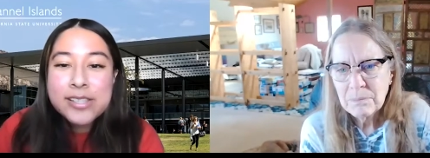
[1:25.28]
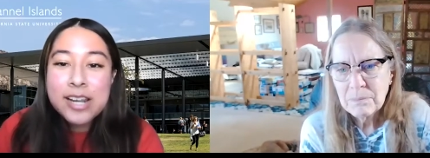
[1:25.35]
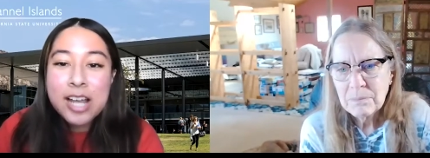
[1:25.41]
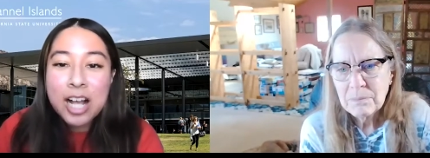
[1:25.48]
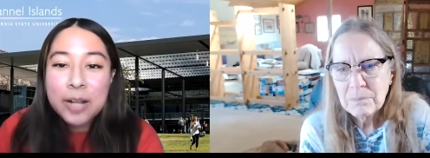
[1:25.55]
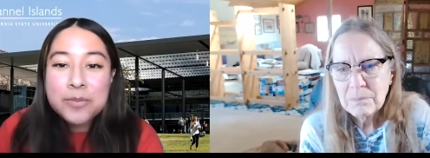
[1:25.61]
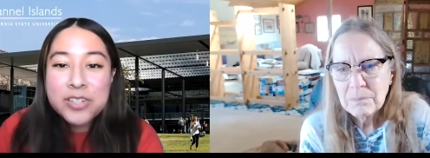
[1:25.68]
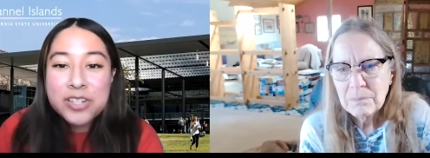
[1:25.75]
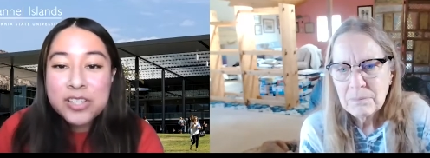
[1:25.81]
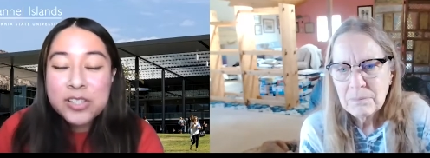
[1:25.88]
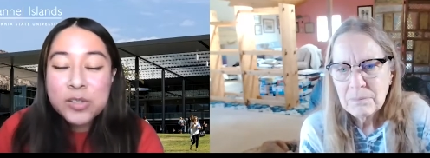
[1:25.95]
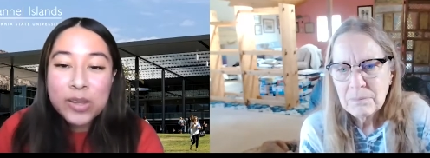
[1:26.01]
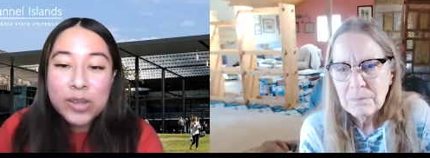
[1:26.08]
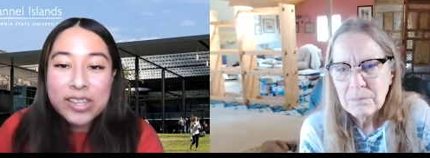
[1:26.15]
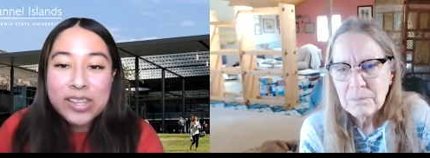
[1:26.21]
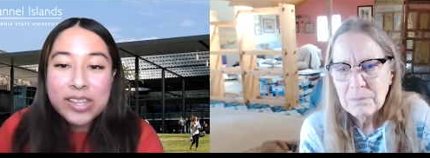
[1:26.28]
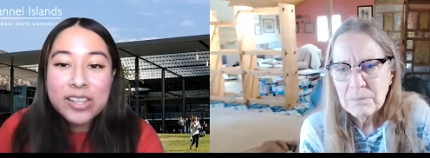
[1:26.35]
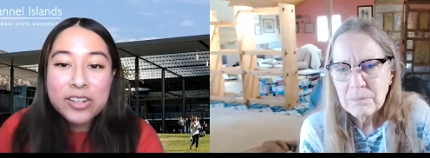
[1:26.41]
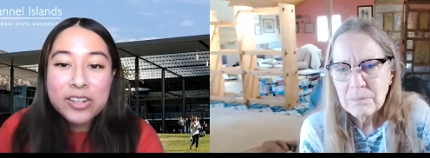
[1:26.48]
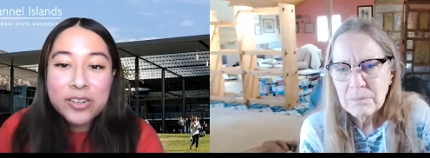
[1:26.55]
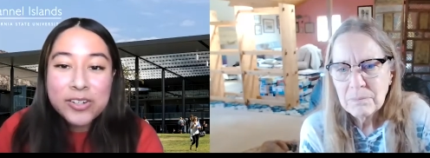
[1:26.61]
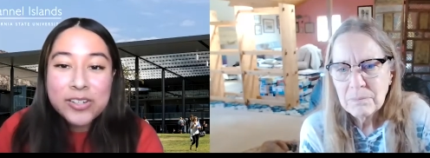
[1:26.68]
Speaker 1: and options within
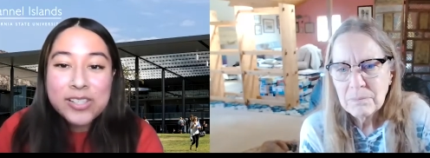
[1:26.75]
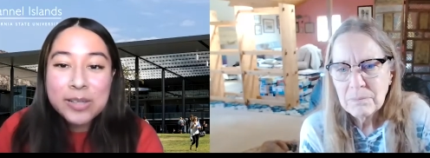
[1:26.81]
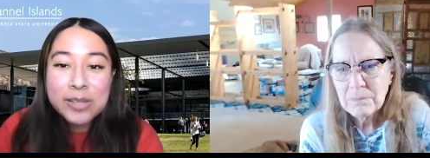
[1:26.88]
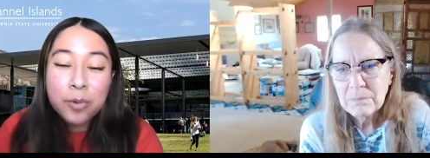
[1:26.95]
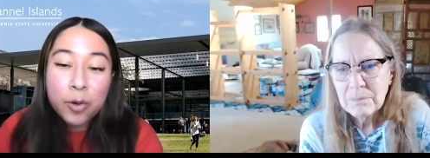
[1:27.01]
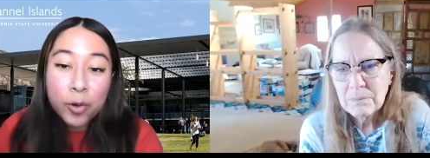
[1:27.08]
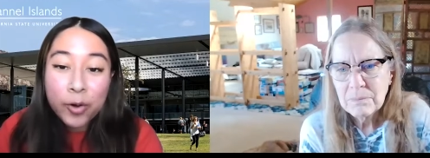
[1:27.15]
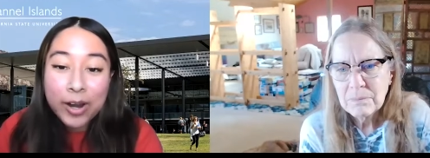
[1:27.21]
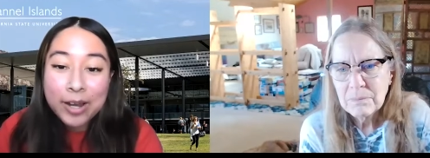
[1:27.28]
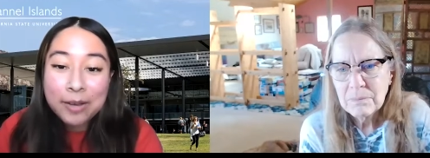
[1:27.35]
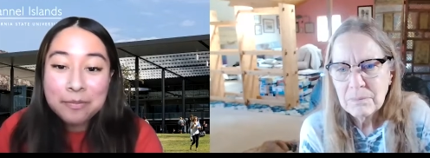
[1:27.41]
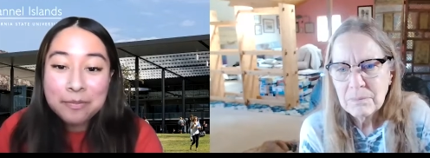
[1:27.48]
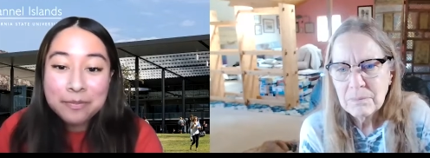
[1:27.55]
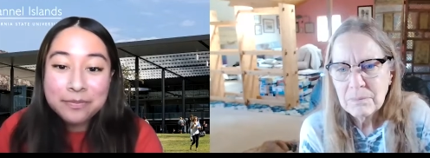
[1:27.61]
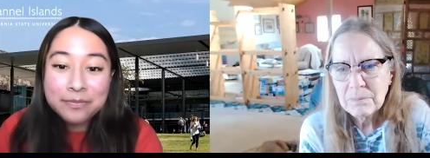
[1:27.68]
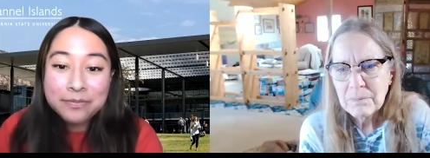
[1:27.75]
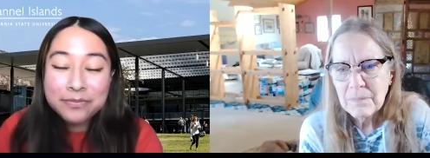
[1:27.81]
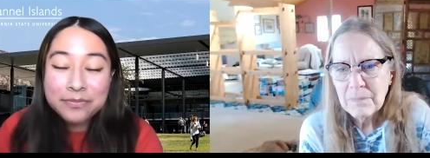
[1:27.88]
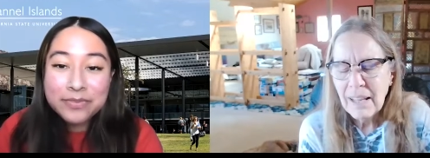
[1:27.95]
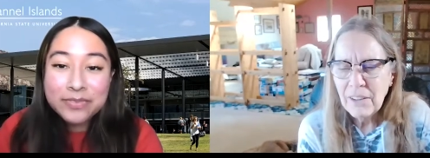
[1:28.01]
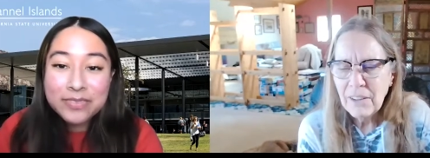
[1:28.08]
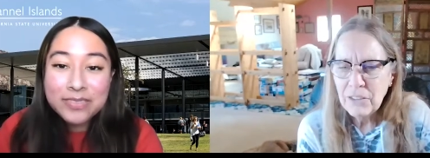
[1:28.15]
the nursing program?
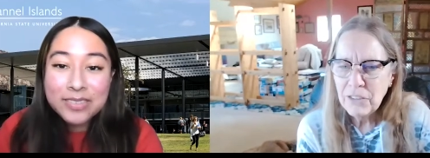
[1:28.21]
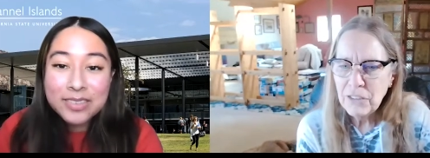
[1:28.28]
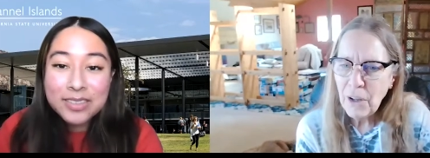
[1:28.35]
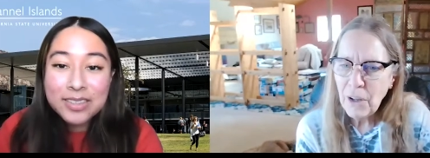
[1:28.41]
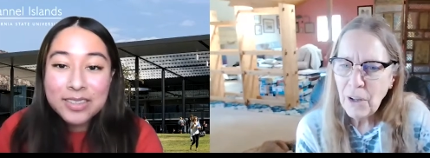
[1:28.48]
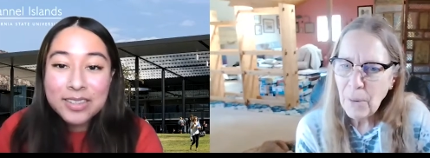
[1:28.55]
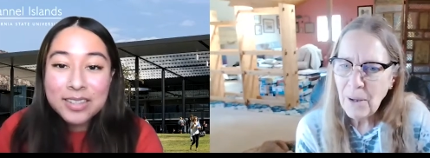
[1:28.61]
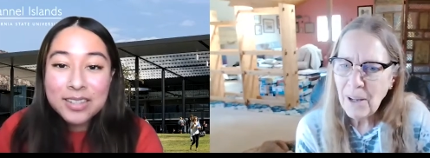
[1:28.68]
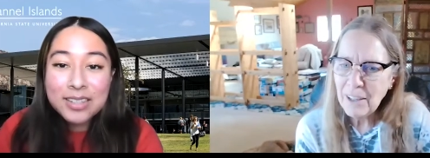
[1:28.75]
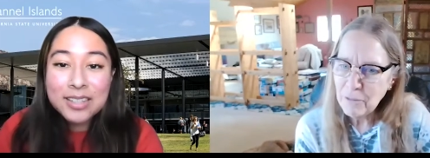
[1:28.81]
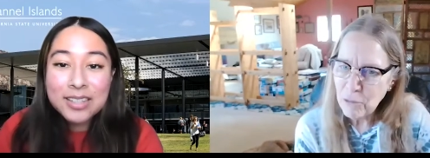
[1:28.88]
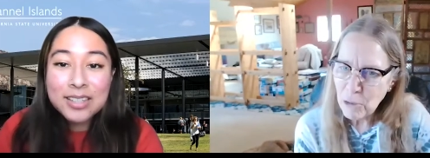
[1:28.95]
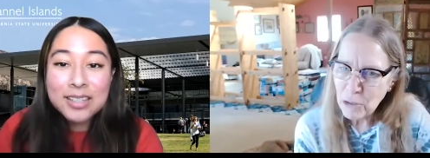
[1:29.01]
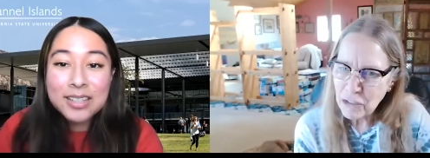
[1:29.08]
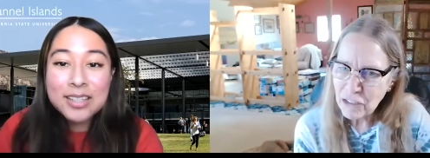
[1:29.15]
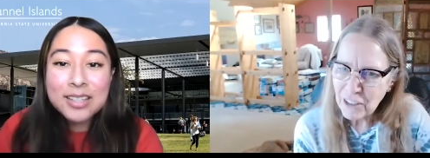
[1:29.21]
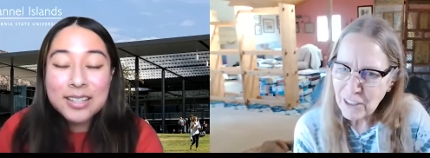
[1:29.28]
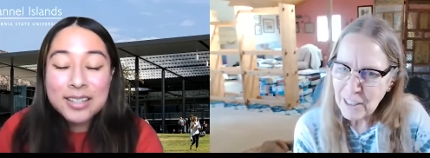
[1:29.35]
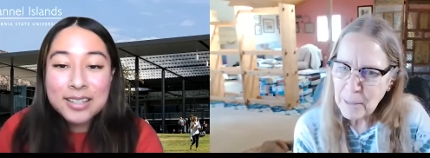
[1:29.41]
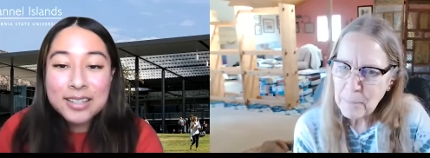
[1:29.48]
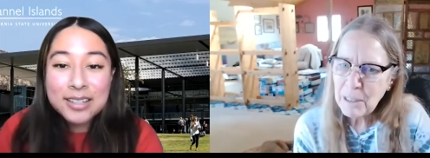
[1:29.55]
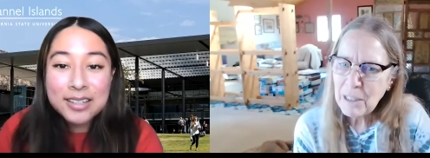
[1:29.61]
Speaker 2: So
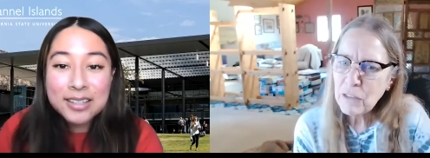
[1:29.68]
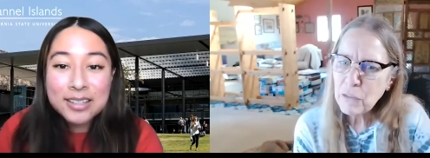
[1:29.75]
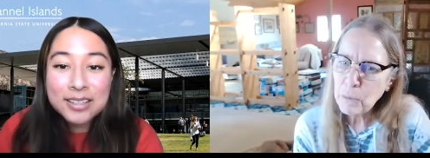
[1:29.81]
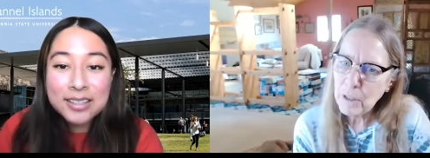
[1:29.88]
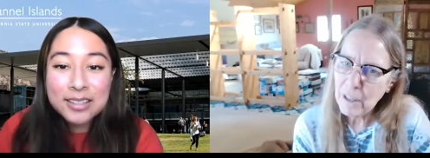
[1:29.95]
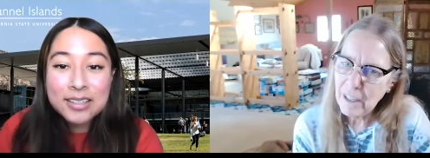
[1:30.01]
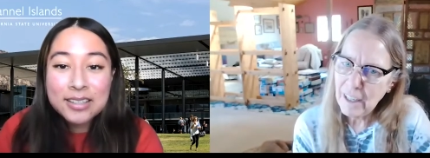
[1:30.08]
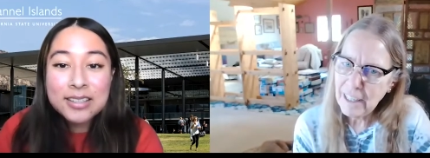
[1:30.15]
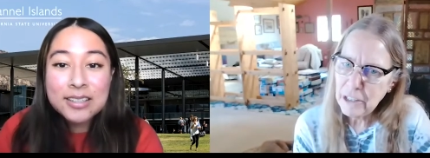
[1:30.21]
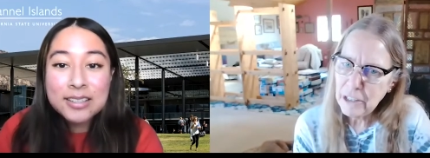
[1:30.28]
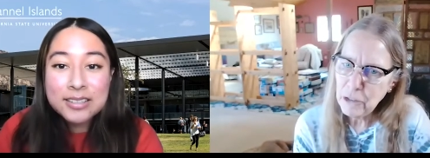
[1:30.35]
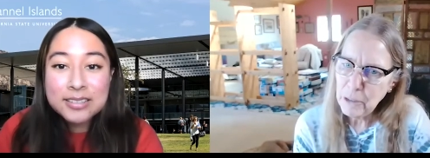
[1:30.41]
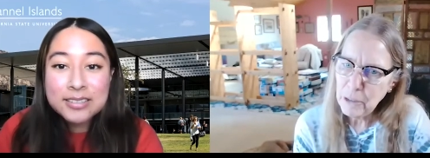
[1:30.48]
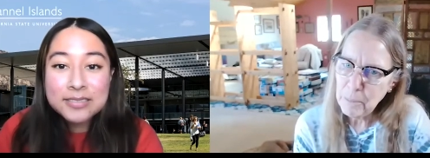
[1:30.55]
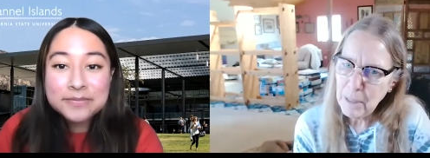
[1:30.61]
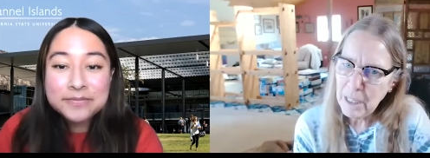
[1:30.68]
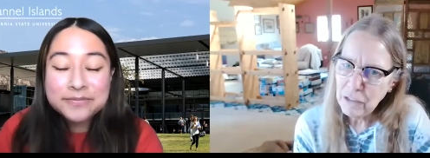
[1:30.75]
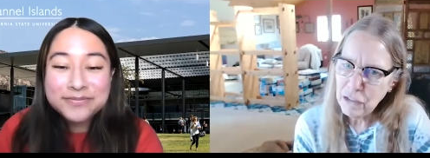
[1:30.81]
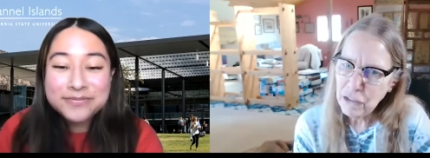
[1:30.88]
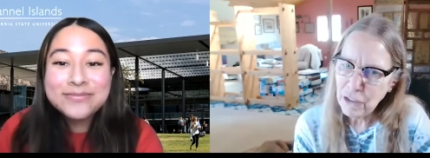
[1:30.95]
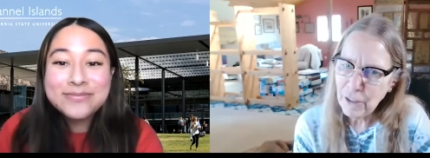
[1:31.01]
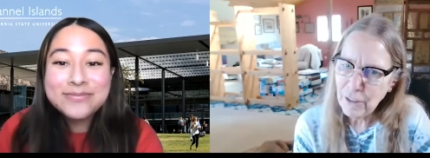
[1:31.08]
unfortunately, because we're a high unit
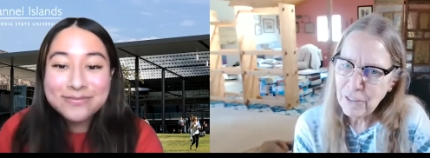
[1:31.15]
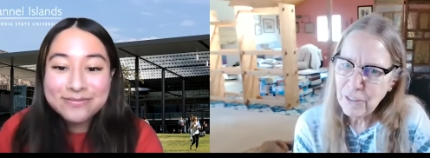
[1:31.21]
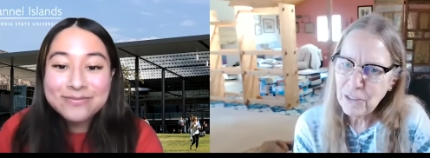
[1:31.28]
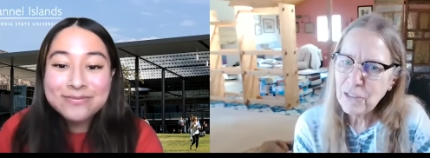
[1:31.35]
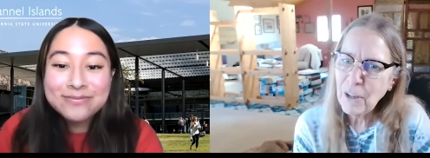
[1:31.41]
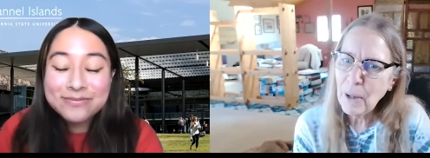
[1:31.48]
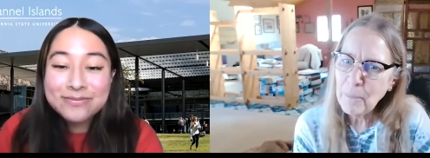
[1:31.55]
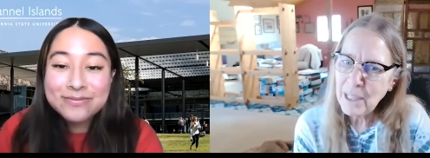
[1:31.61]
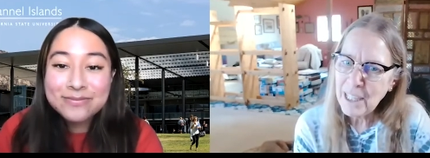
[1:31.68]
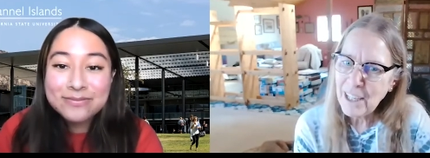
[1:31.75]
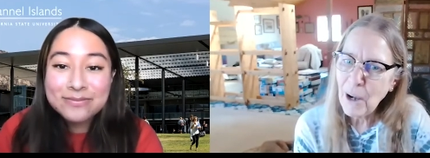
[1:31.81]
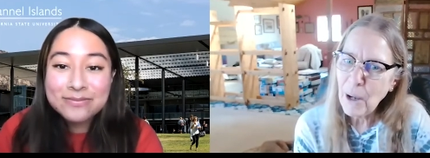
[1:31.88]
major, there's not many